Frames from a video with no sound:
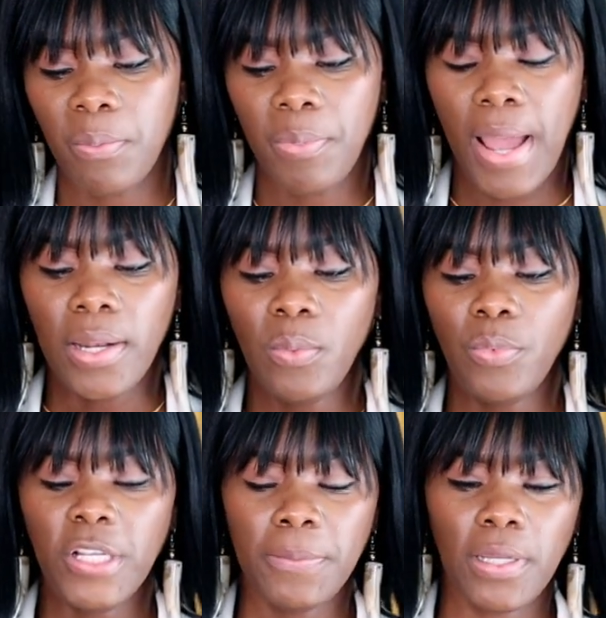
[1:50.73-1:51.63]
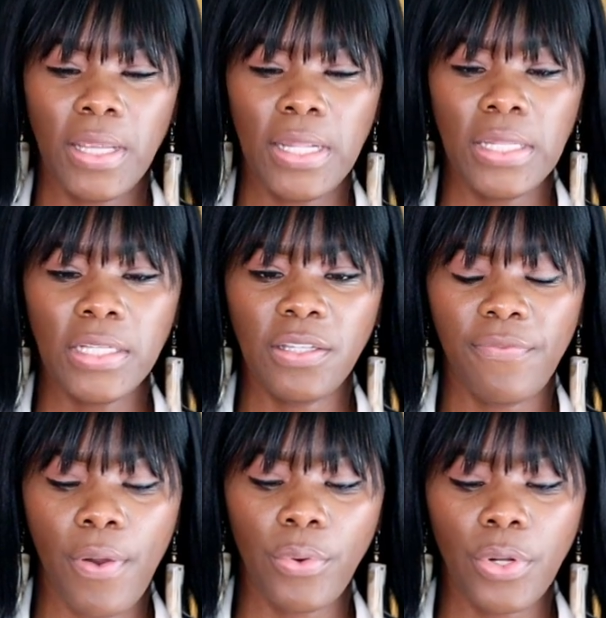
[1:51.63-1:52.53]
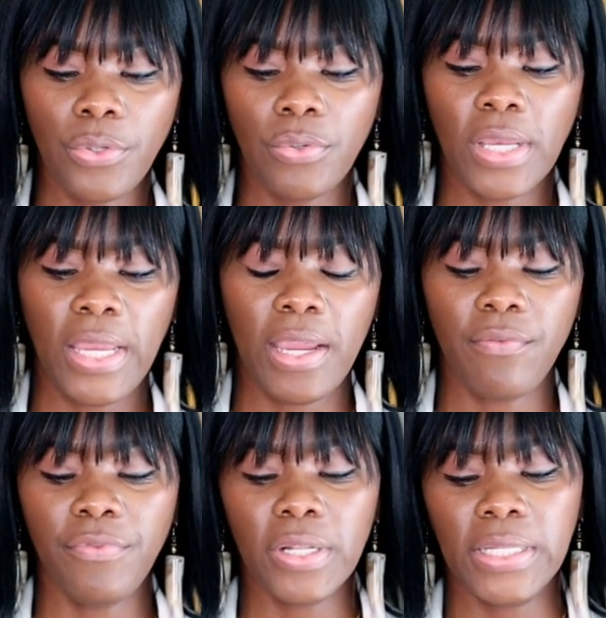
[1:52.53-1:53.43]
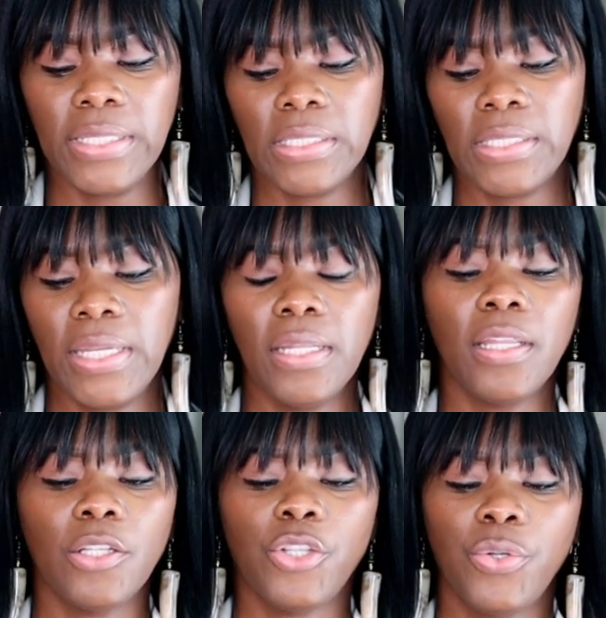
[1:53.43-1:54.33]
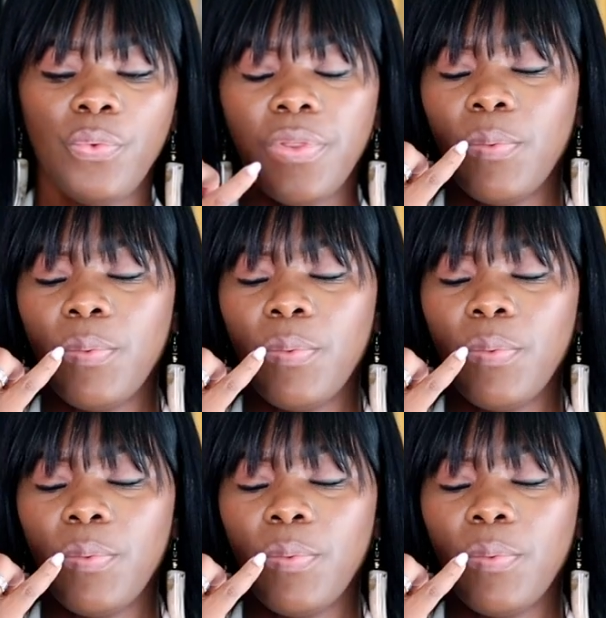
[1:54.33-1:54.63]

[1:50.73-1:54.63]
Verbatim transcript: The bottom was, but in this photo, you can't really see the tooth.